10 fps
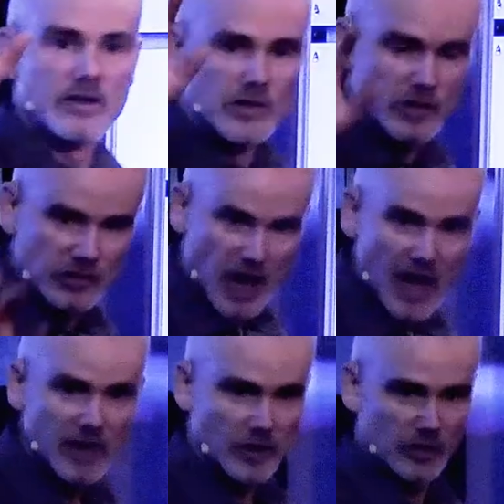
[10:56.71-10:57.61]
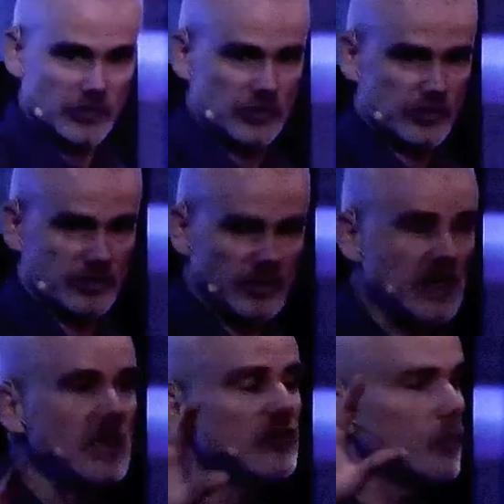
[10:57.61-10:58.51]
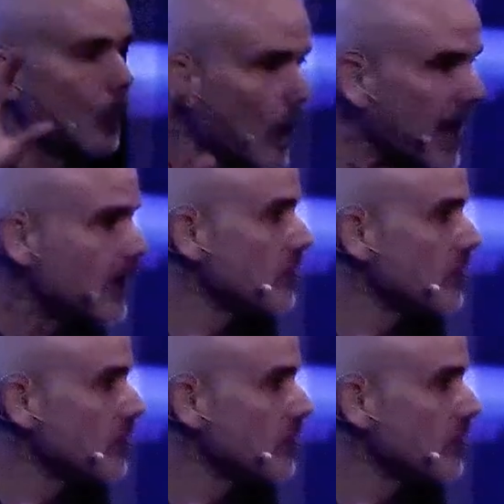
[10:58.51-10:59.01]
desires, these way,